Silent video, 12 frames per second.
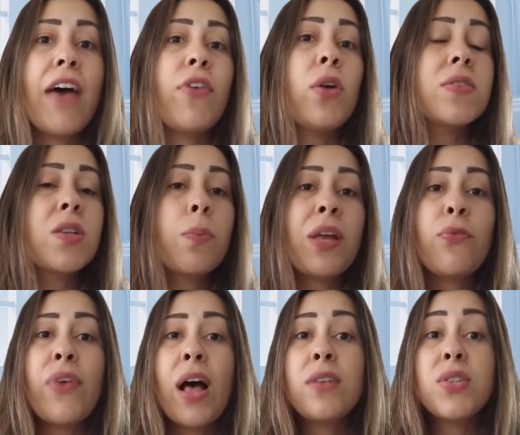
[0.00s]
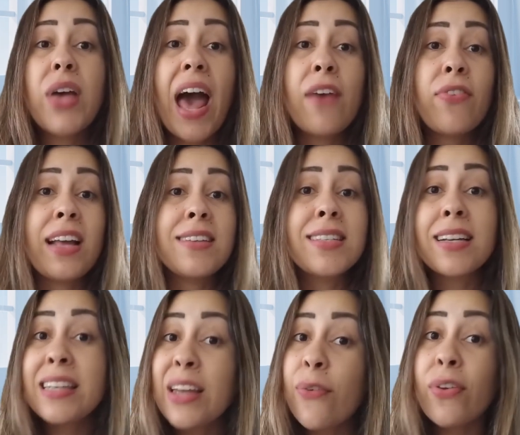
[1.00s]
have also been found to have a
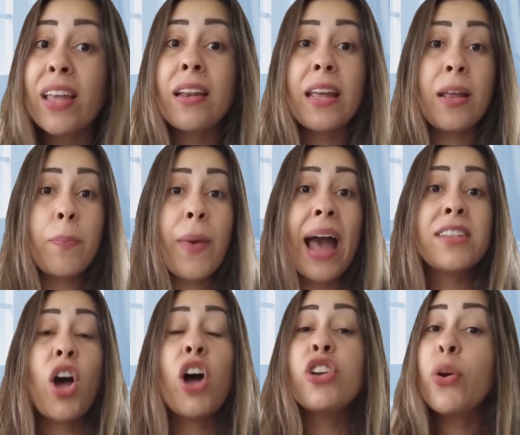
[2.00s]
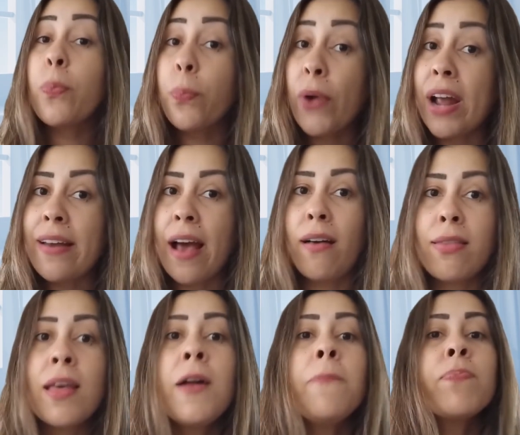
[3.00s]
significant impact on your brain health.
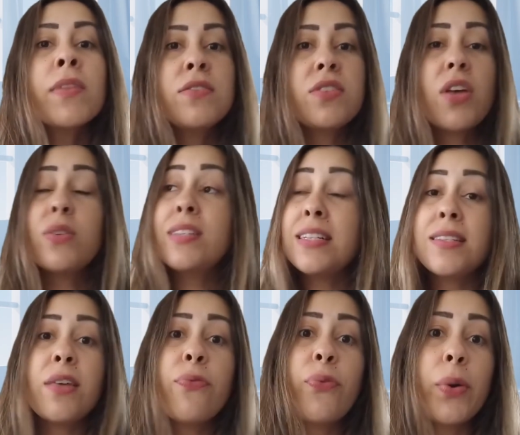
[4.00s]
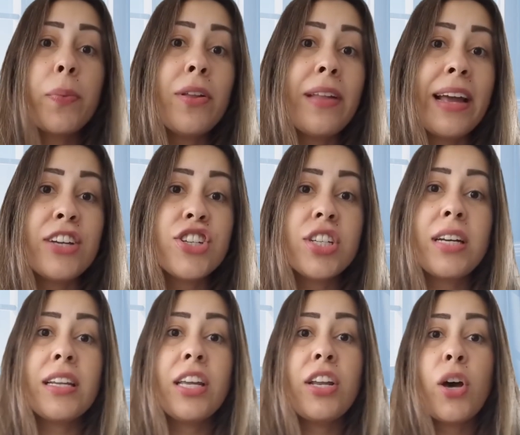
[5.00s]
So since the
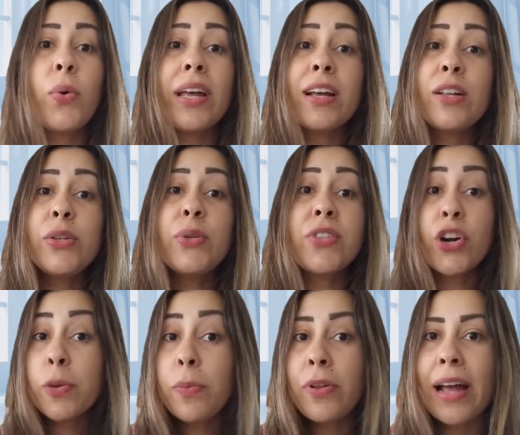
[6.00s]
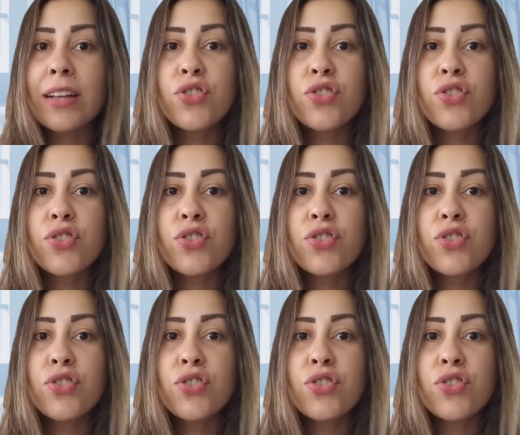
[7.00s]
formulation, you know, includes herbal